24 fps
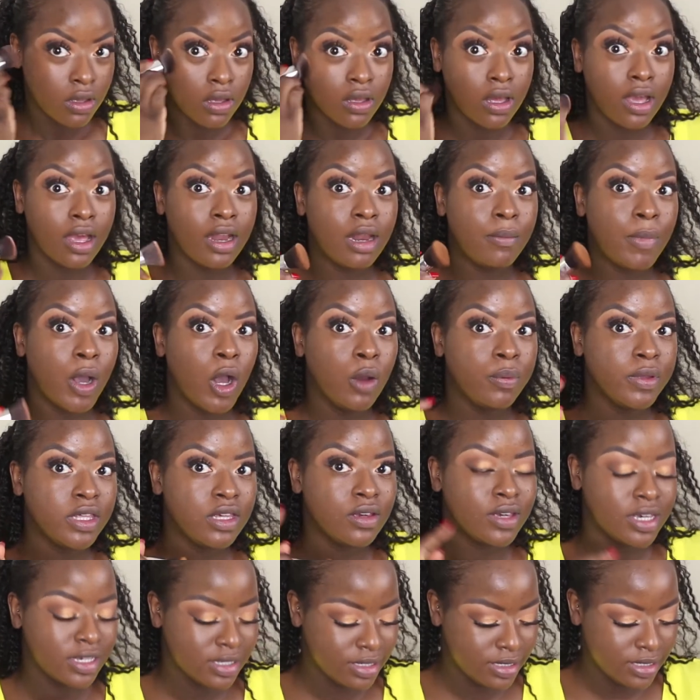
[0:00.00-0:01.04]
And I'm hoping
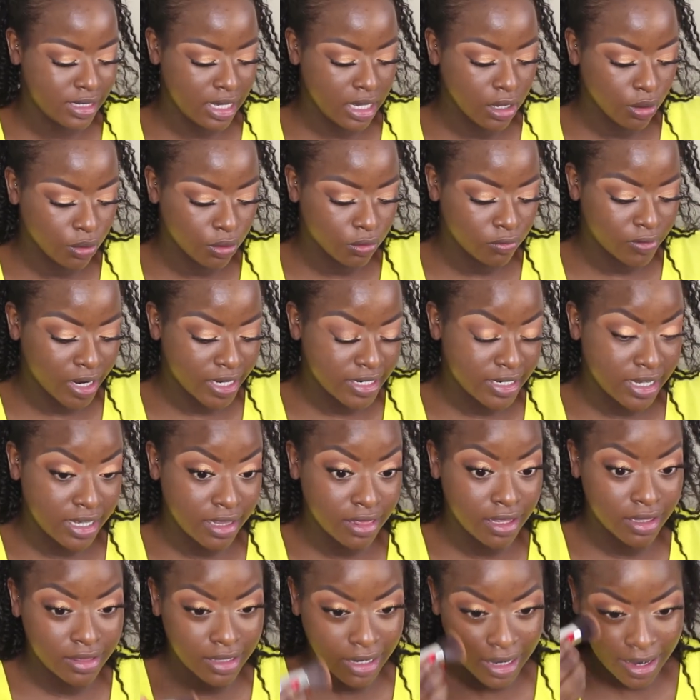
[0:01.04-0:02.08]
you can see already
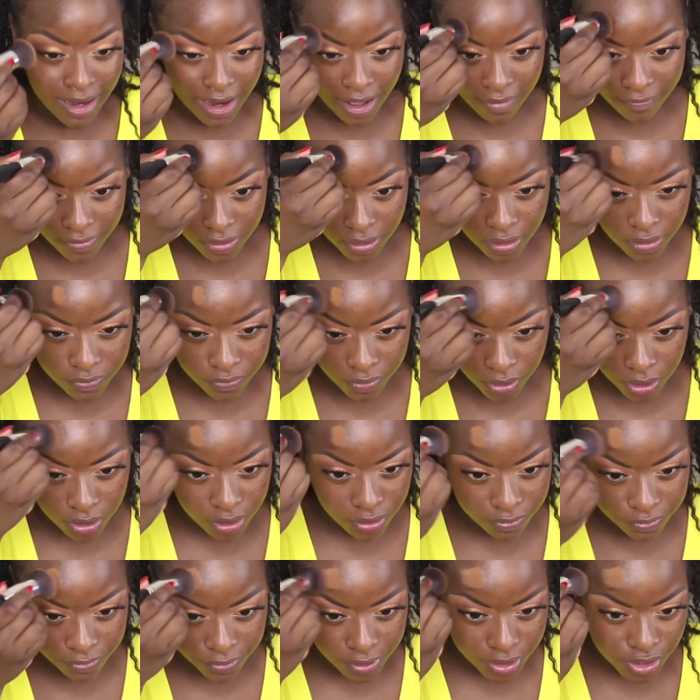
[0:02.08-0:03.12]
that the level of
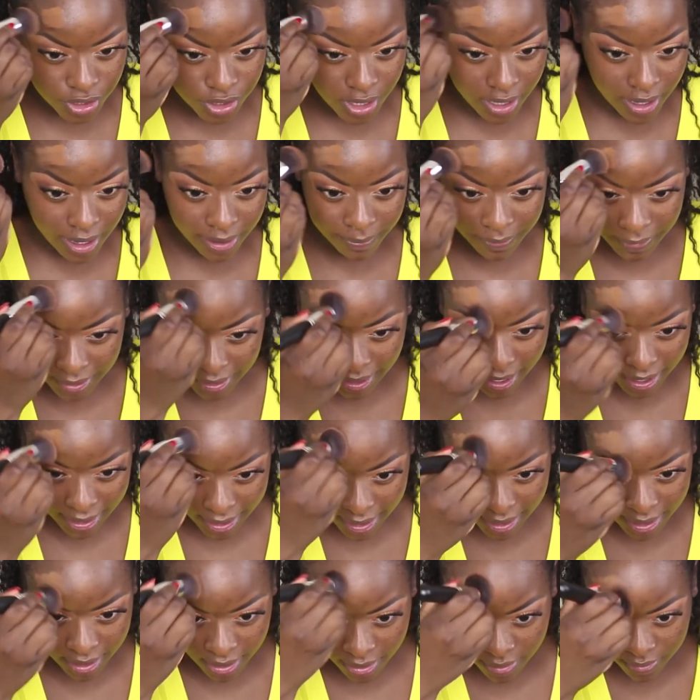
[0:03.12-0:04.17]
coverage that I'm
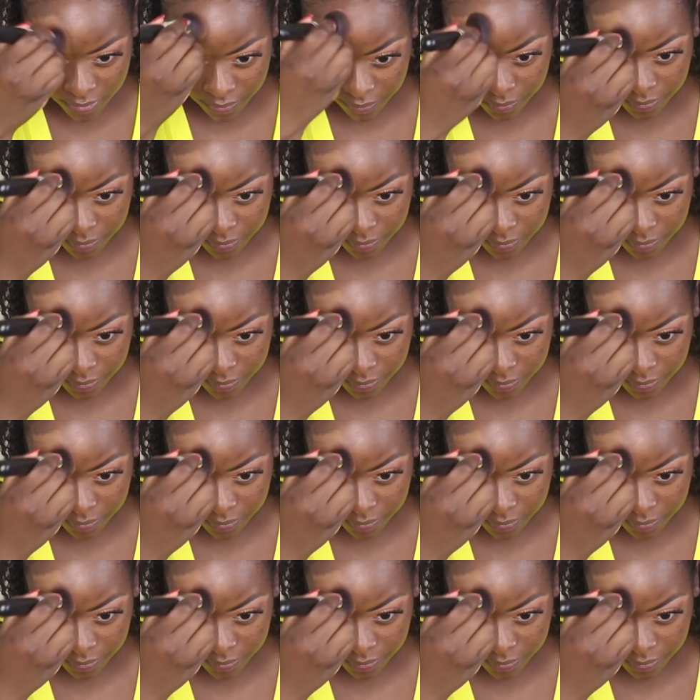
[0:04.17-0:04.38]
getting